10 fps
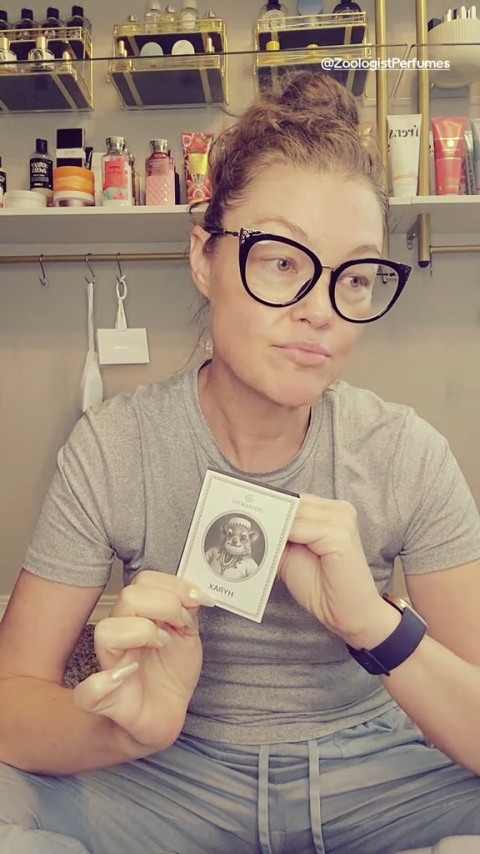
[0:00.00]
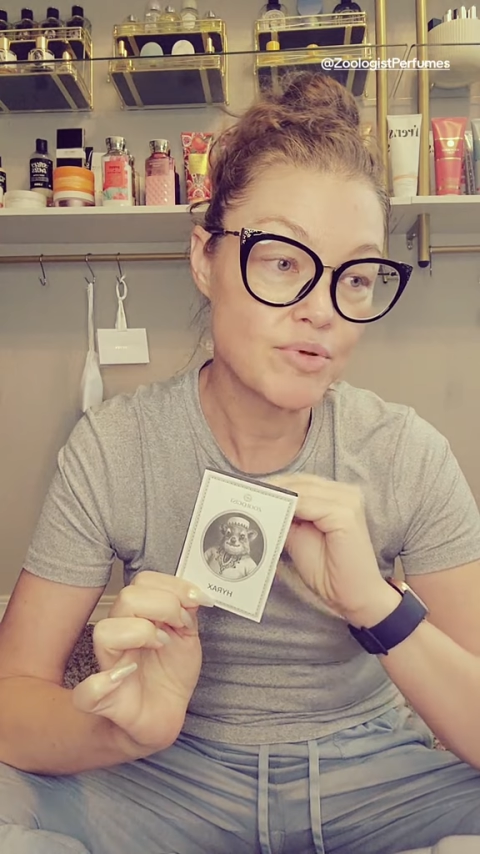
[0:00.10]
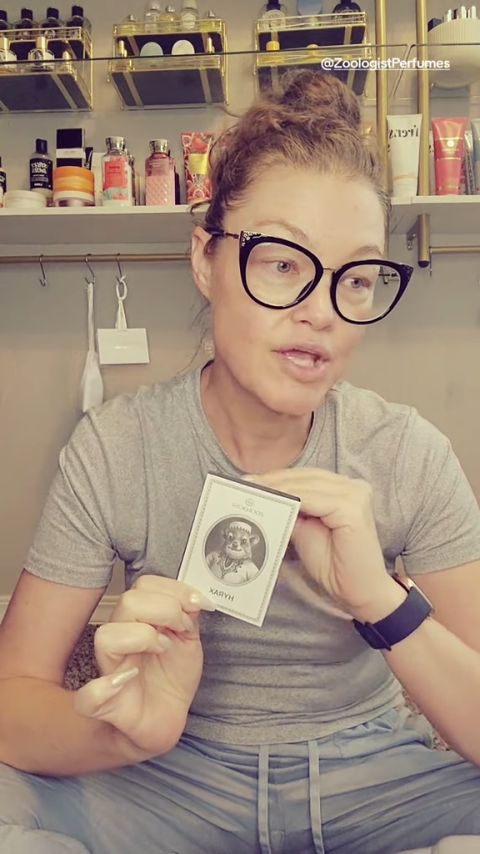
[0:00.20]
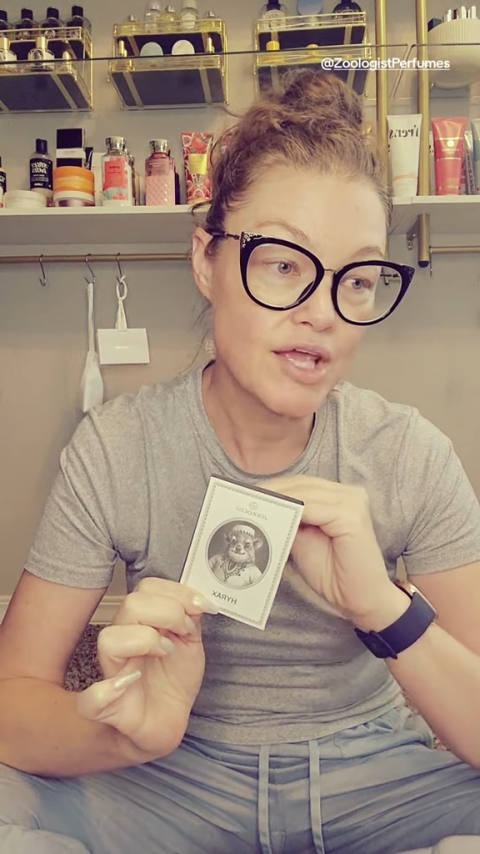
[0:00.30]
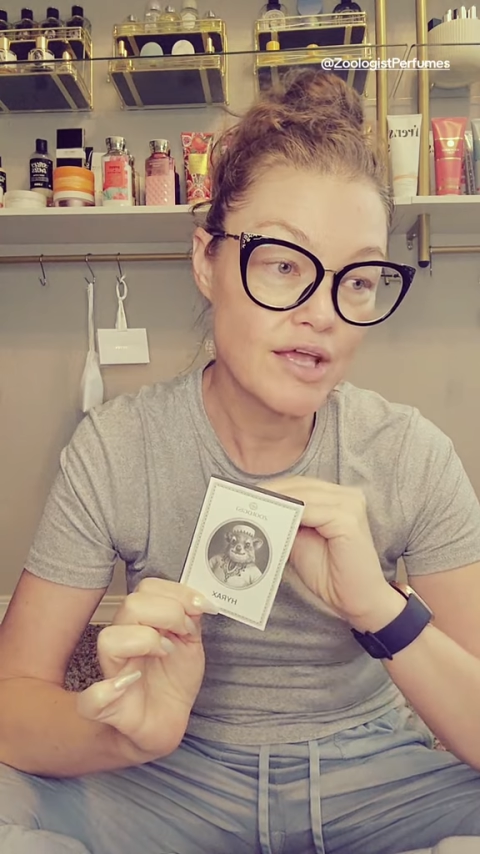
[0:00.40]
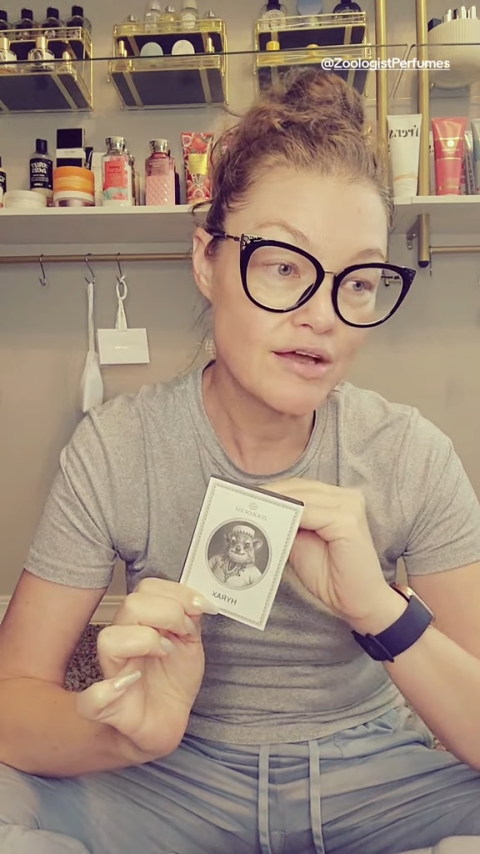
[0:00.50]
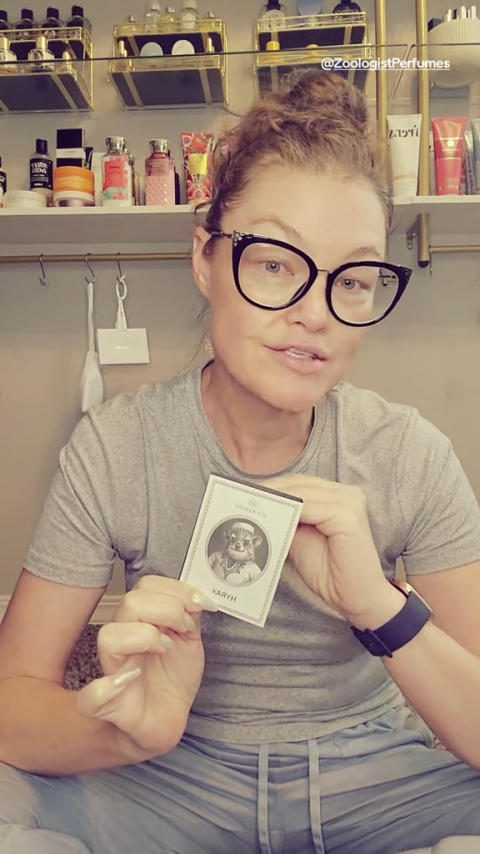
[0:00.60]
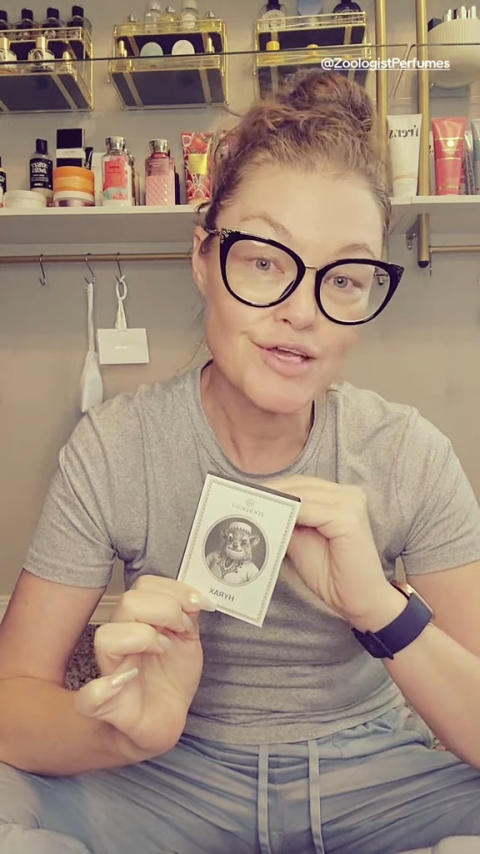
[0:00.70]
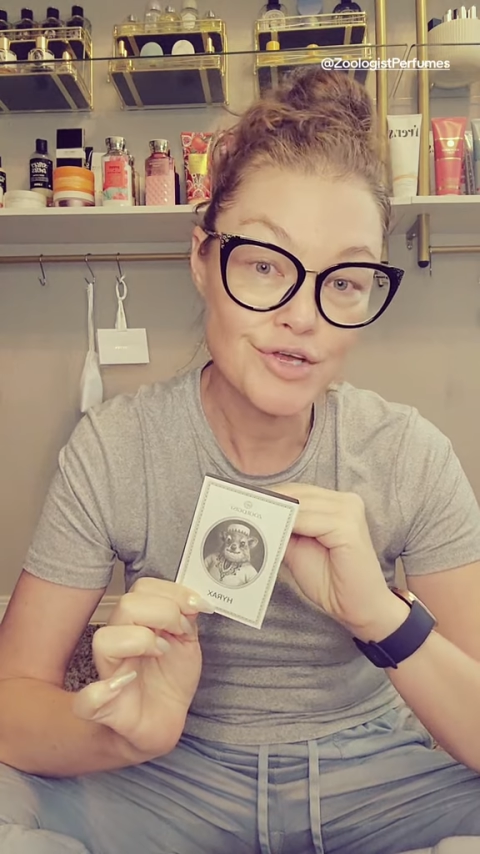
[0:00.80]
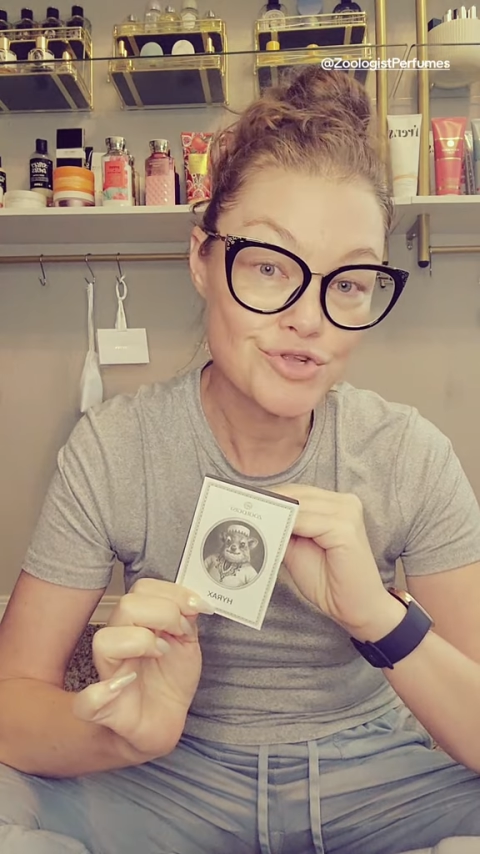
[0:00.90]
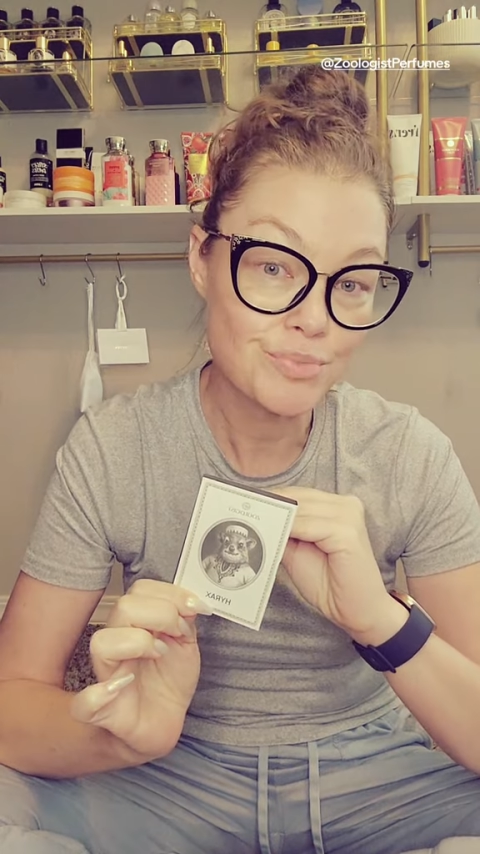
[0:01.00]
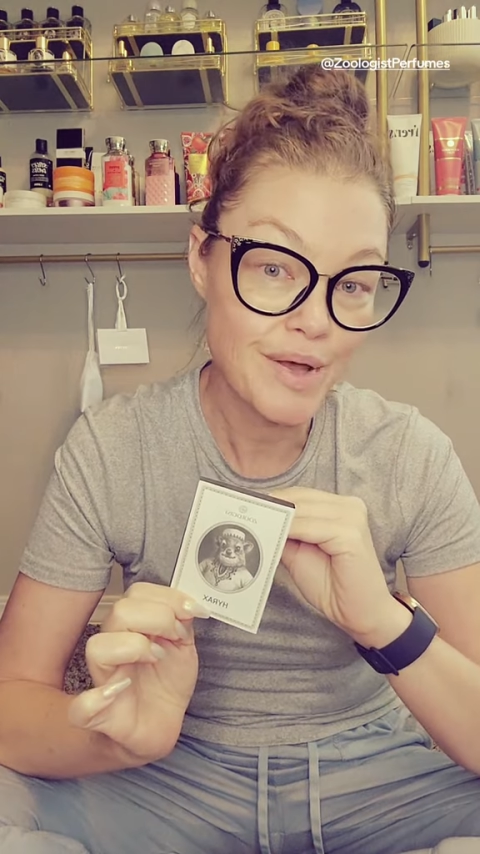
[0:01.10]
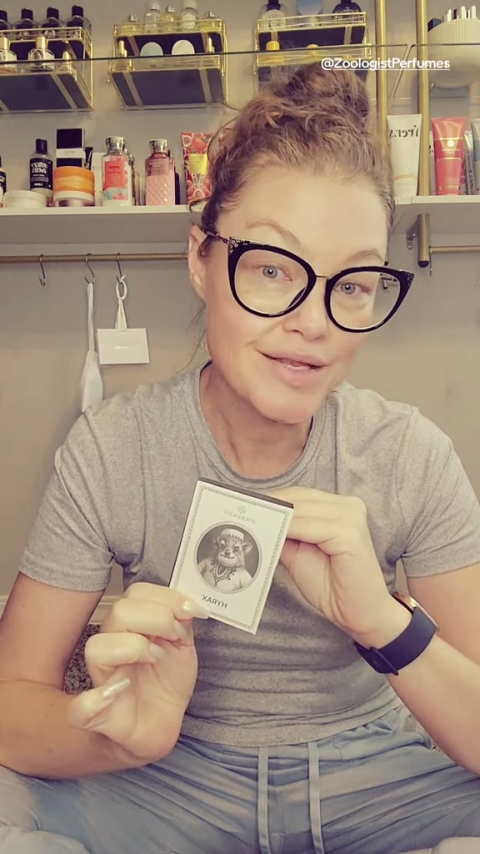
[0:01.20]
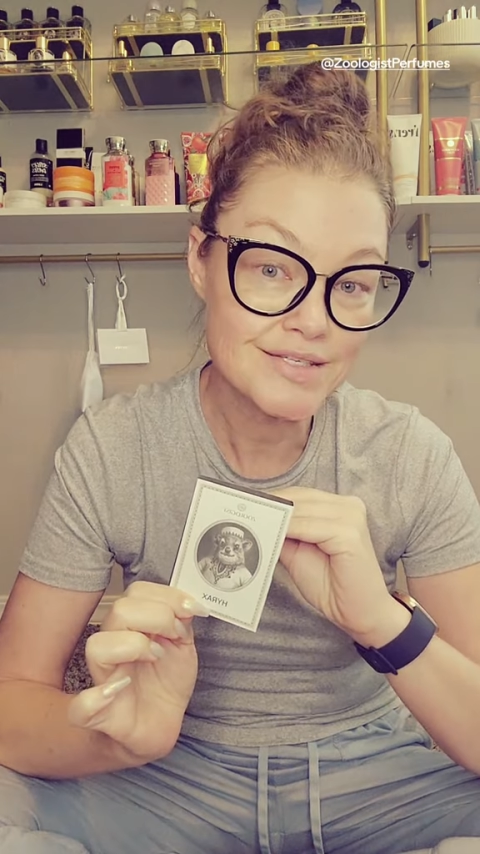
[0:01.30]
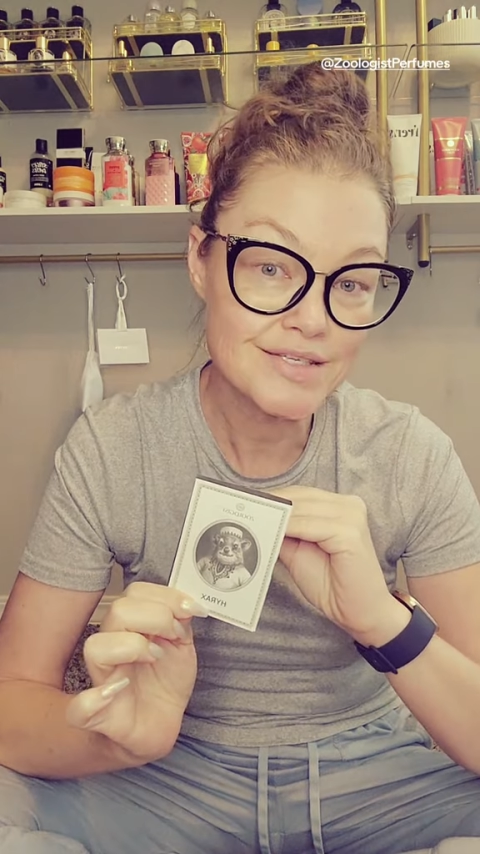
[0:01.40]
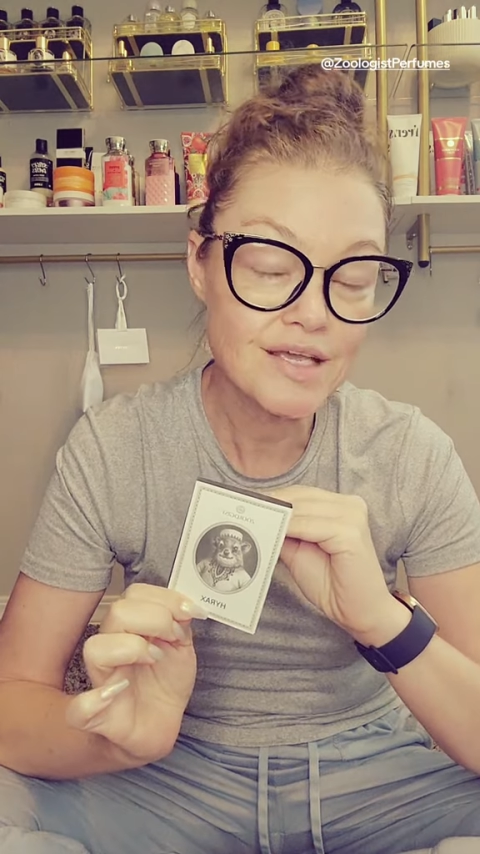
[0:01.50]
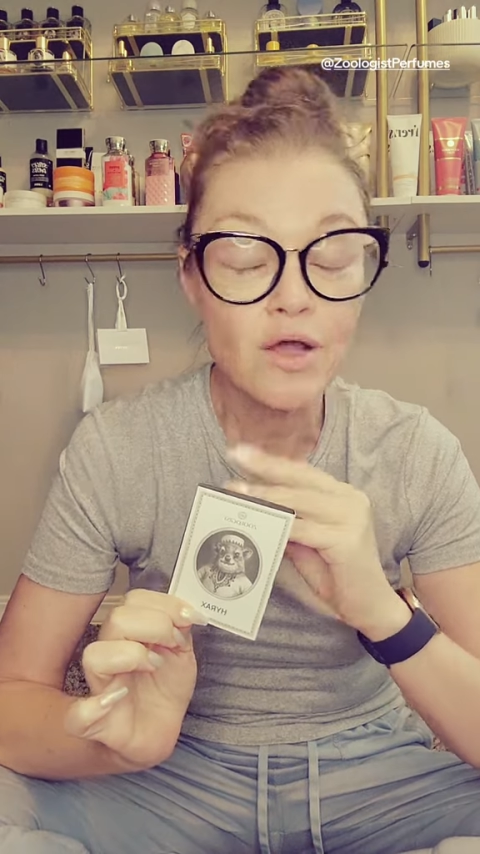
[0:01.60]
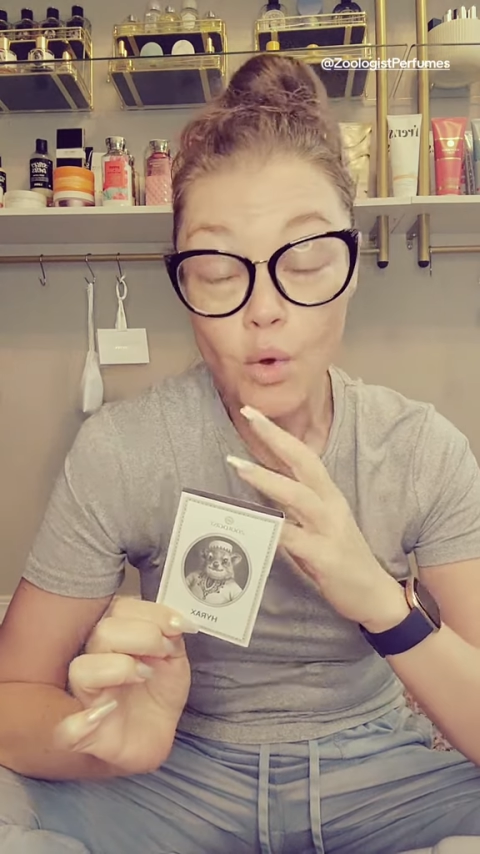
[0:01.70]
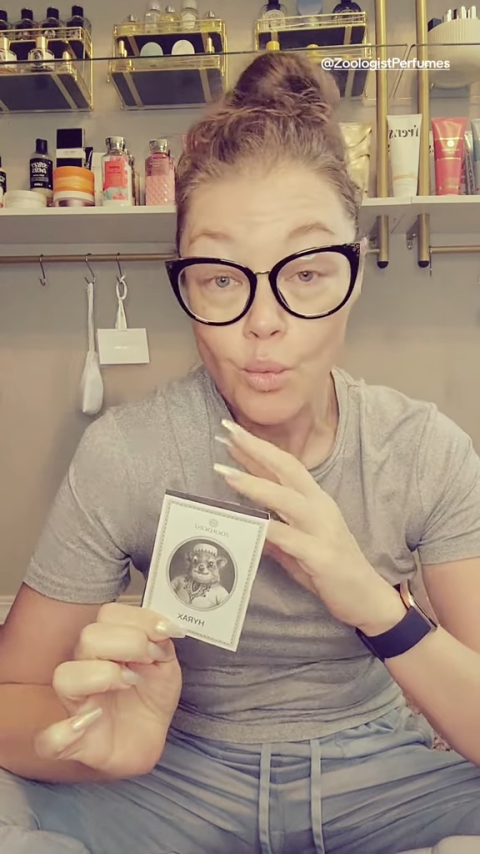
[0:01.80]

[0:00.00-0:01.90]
being a touch menacing,